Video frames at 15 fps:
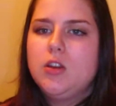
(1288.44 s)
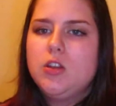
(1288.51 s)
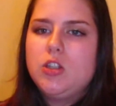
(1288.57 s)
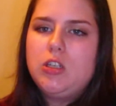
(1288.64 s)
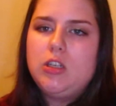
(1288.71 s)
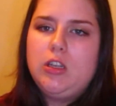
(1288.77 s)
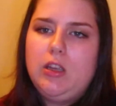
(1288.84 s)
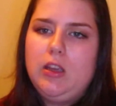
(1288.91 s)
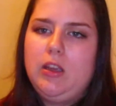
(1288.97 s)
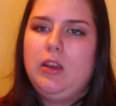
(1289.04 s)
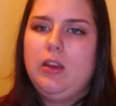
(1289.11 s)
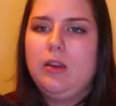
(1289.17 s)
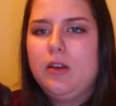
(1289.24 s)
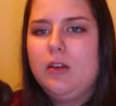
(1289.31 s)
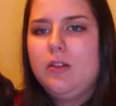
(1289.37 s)

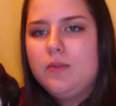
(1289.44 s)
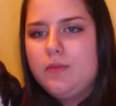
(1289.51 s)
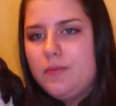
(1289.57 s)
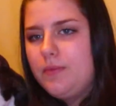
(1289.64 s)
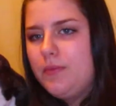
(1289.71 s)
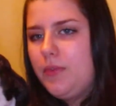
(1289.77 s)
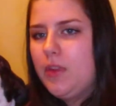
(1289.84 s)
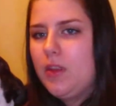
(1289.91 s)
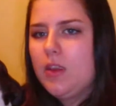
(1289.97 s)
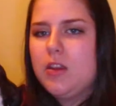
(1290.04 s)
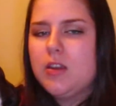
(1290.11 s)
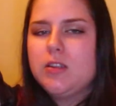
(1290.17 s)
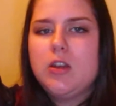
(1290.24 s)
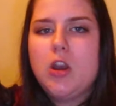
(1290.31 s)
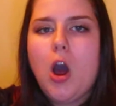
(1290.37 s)
She
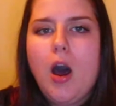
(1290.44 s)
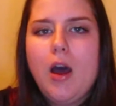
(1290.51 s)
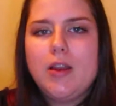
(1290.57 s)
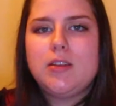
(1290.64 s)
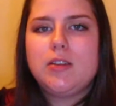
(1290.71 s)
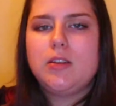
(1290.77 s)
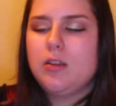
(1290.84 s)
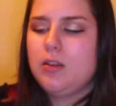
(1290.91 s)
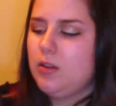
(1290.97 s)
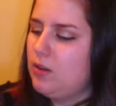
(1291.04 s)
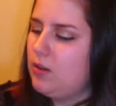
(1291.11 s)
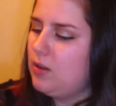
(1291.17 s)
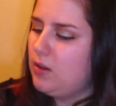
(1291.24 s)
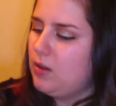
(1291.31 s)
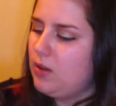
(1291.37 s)
does not
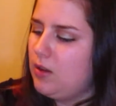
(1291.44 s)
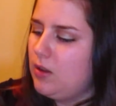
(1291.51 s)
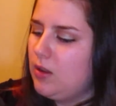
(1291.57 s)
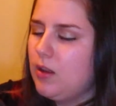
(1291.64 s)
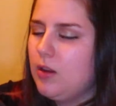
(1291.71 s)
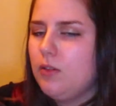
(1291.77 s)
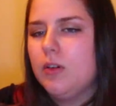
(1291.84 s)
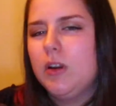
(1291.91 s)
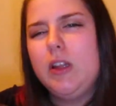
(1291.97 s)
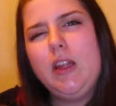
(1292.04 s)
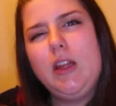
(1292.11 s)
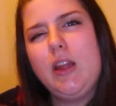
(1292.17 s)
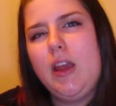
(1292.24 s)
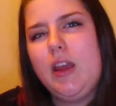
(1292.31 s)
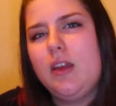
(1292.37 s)

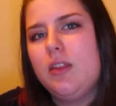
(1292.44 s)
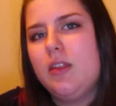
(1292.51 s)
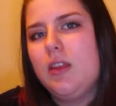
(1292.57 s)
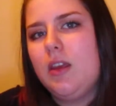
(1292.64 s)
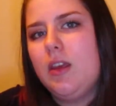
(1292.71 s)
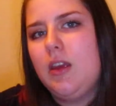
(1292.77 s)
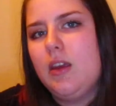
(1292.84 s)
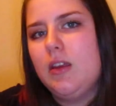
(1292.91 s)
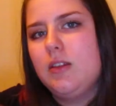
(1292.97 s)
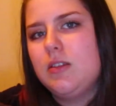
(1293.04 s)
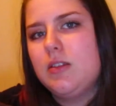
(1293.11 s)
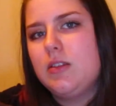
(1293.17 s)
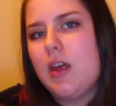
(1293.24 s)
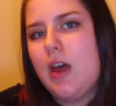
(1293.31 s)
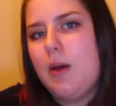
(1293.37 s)
really like the
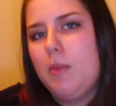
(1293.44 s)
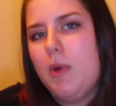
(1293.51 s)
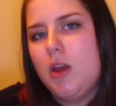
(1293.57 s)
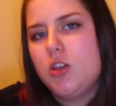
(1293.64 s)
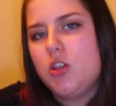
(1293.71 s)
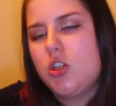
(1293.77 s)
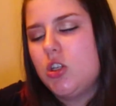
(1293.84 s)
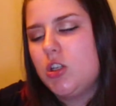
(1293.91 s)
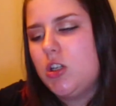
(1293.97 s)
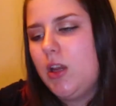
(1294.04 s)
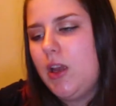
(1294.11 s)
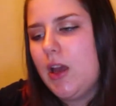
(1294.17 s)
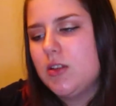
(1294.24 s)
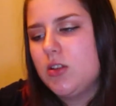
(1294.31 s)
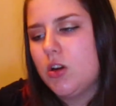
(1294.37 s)
kids that much.
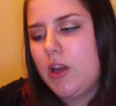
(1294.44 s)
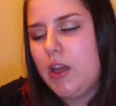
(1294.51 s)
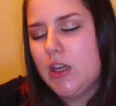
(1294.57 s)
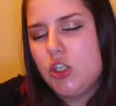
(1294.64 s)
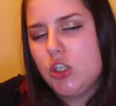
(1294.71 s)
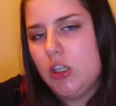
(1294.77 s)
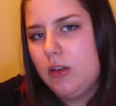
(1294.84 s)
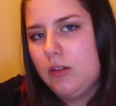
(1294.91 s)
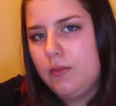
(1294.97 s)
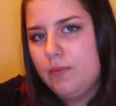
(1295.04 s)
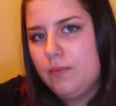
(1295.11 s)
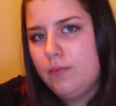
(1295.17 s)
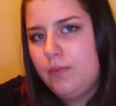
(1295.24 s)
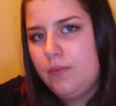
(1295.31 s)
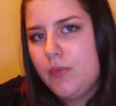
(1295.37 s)
She has her kitchen
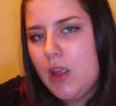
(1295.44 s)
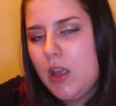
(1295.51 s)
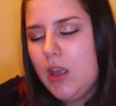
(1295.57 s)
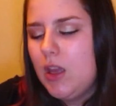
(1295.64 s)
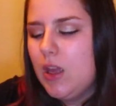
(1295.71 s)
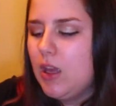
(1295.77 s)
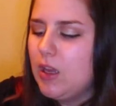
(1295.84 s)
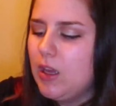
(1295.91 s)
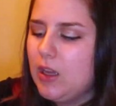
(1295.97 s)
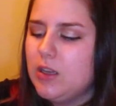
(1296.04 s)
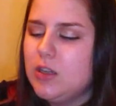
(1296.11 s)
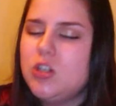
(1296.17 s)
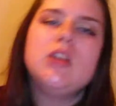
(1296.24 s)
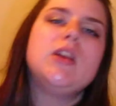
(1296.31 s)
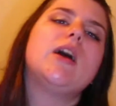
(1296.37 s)

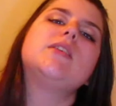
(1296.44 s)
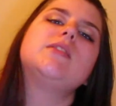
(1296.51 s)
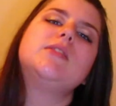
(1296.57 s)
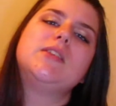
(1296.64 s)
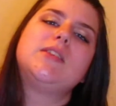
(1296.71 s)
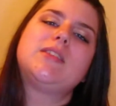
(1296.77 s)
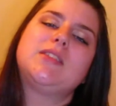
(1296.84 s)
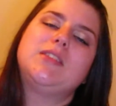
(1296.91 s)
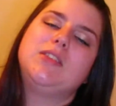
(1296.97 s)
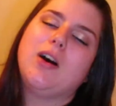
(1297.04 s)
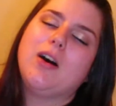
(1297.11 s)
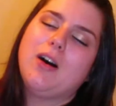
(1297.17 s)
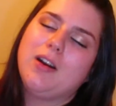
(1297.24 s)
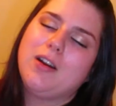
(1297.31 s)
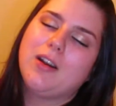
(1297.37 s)
and she has this
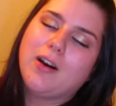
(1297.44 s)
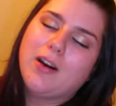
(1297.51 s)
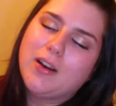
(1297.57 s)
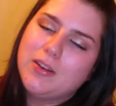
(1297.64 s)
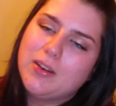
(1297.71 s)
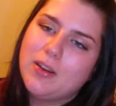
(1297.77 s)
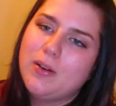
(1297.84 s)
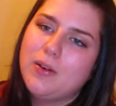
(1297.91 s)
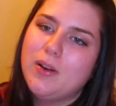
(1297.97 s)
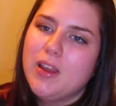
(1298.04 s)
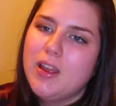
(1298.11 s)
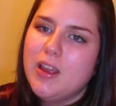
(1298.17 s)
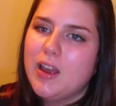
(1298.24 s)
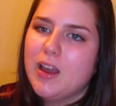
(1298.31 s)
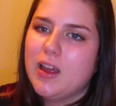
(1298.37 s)
dog condo,
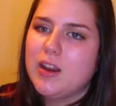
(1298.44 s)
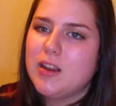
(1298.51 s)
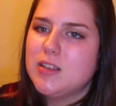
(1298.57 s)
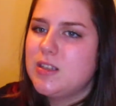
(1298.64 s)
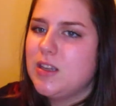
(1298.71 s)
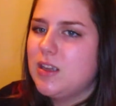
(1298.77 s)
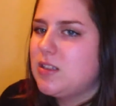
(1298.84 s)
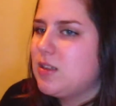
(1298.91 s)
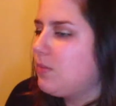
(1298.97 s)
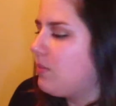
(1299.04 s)
and I'd say it's